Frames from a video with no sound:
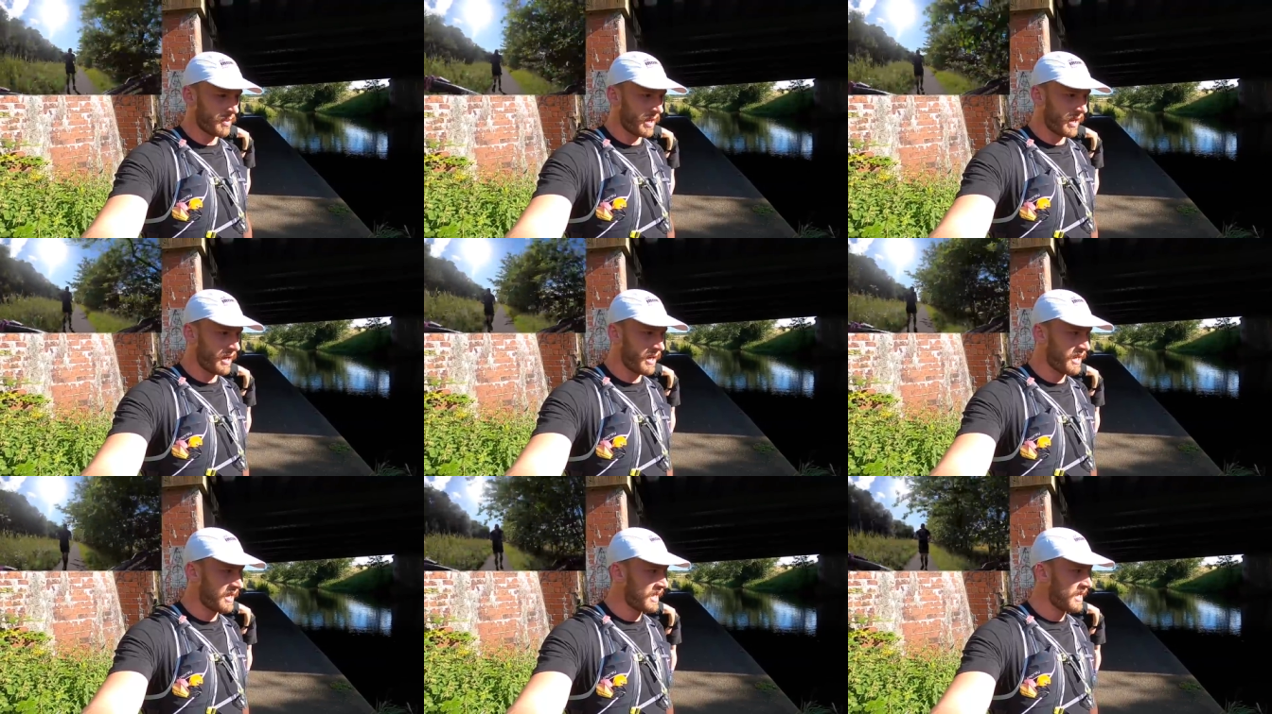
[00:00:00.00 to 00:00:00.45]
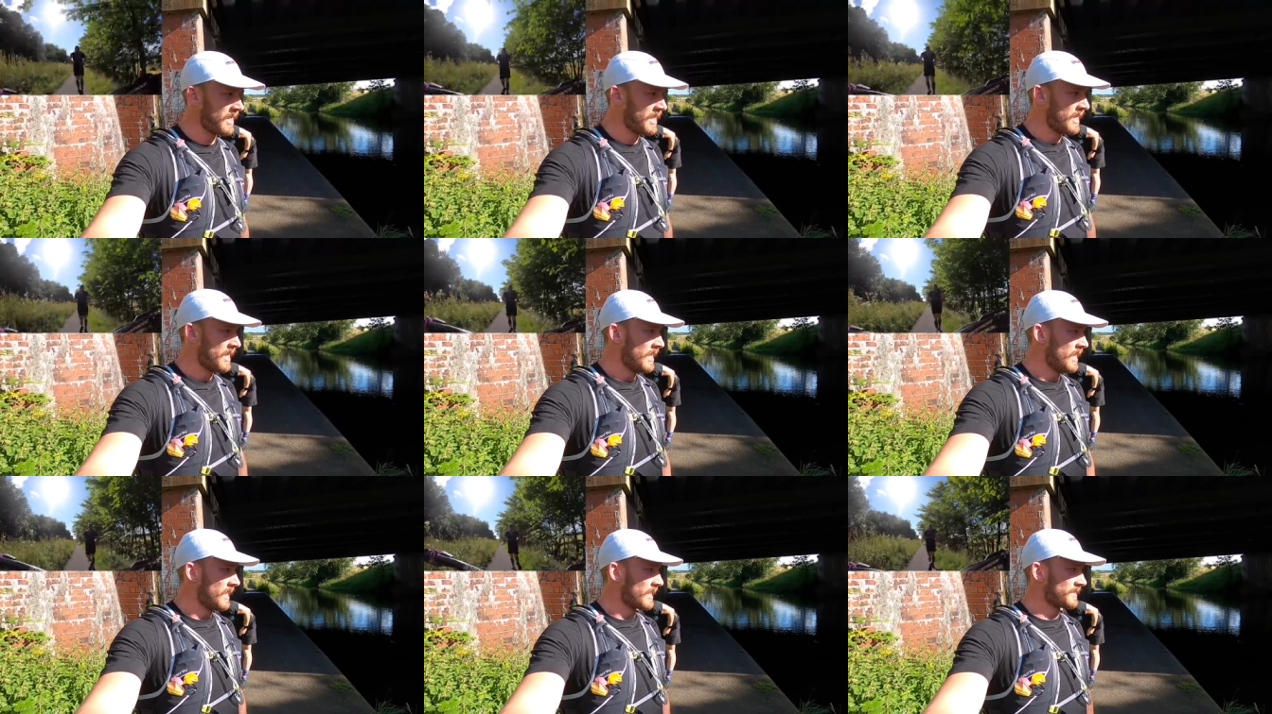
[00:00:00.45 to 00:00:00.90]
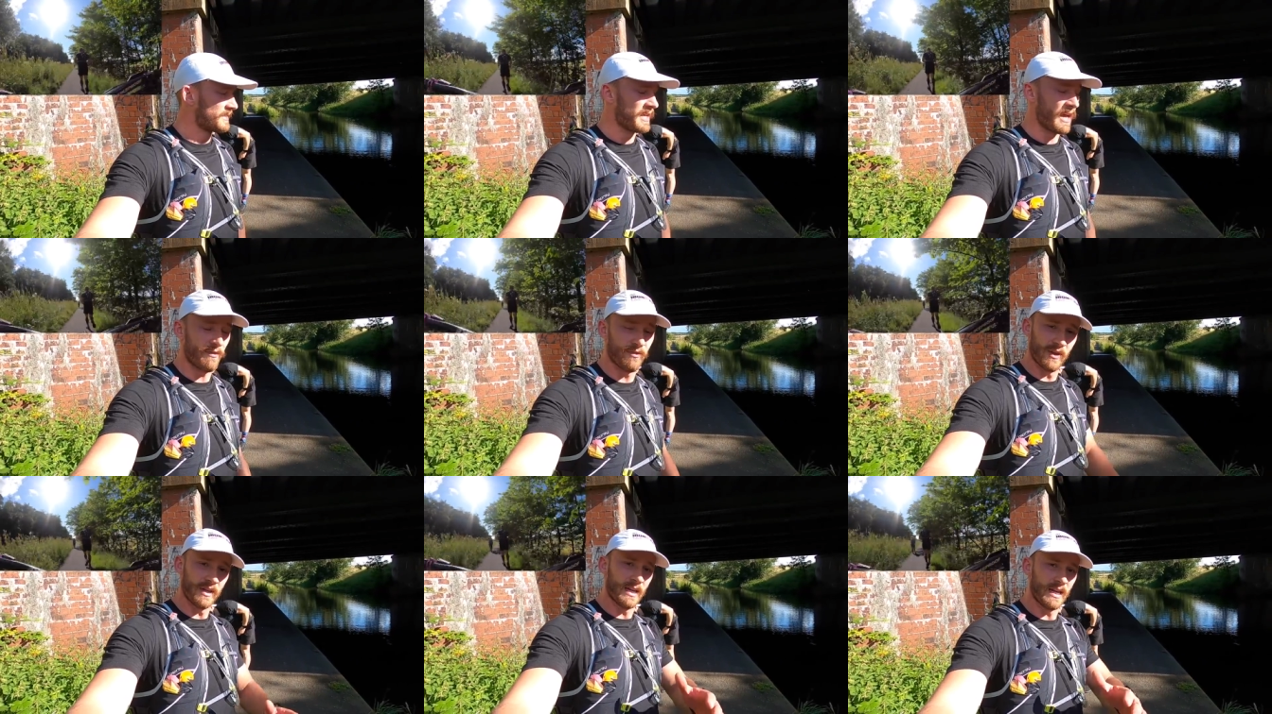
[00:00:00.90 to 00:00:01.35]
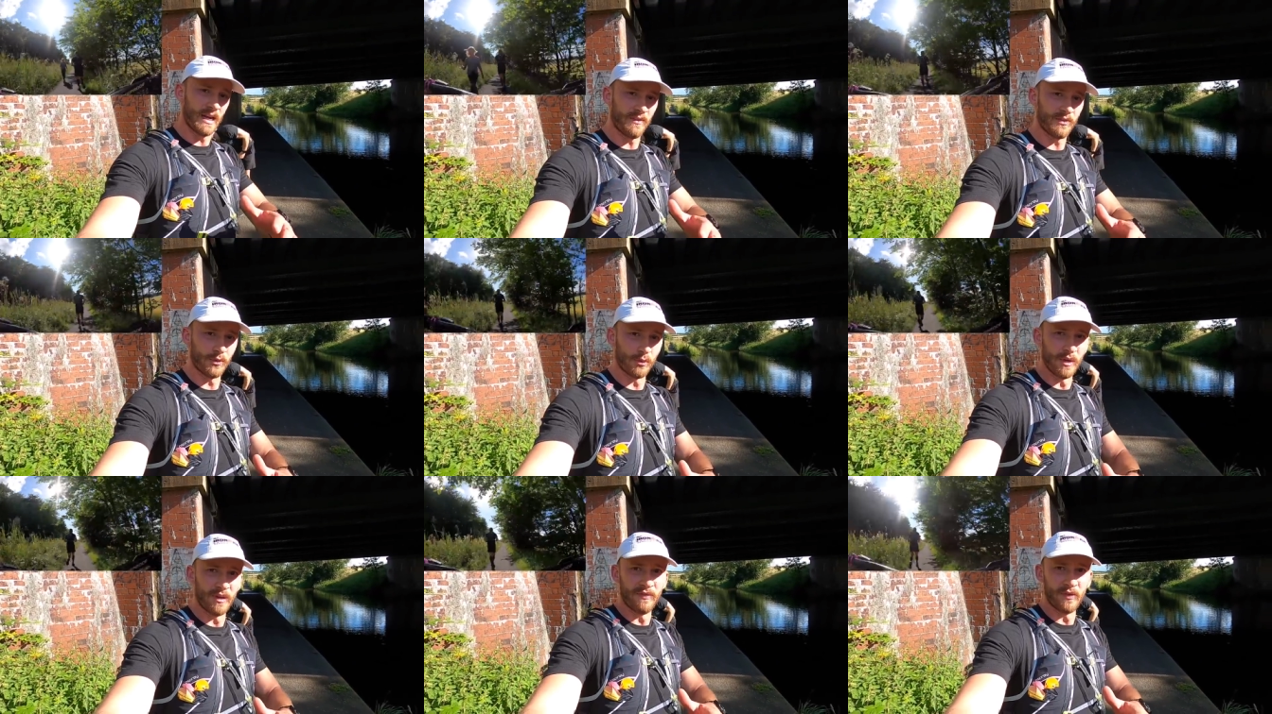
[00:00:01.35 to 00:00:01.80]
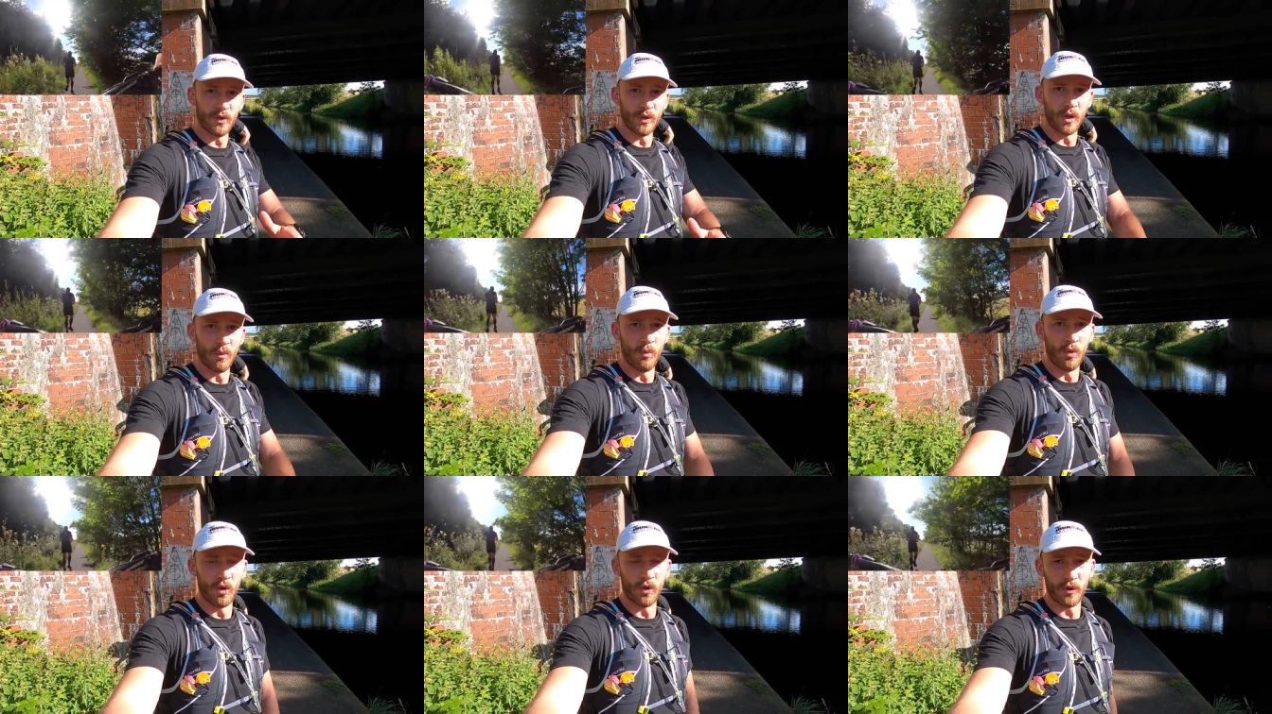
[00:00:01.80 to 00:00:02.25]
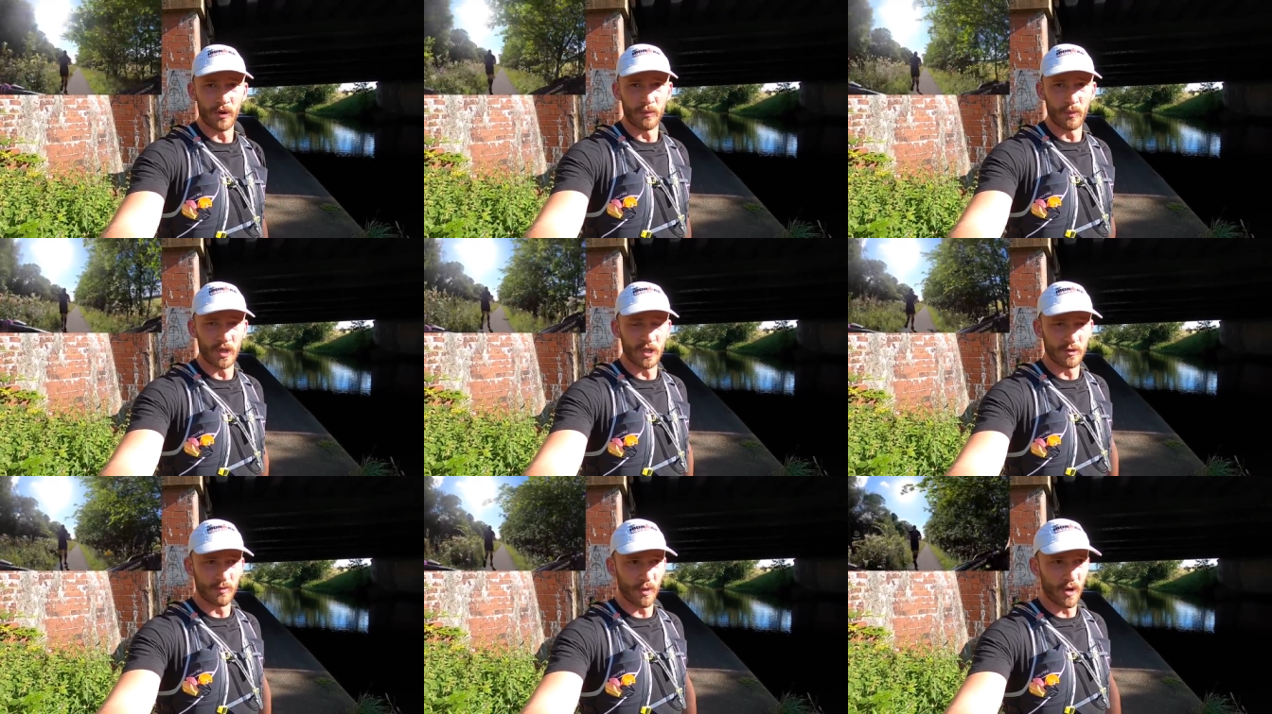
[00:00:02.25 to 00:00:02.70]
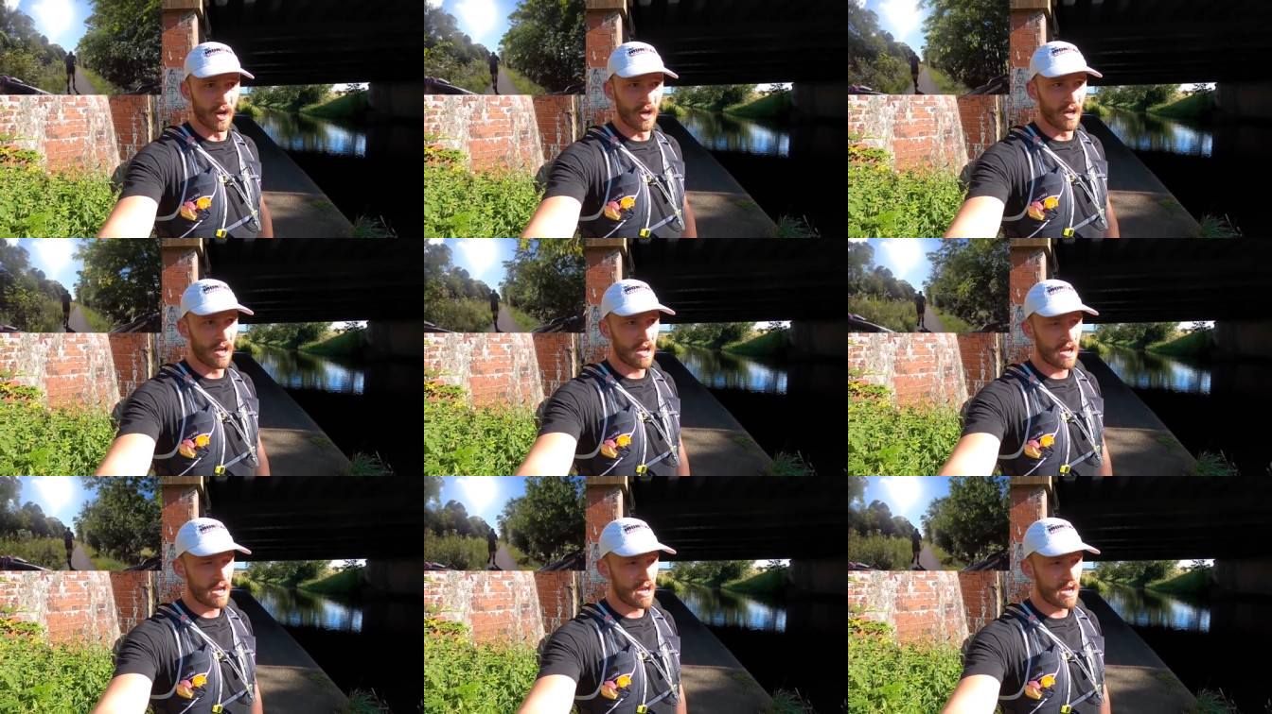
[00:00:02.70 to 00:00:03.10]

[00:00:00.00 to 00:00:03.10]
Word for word: but definitely gonna have to refuel on water in Winchburgh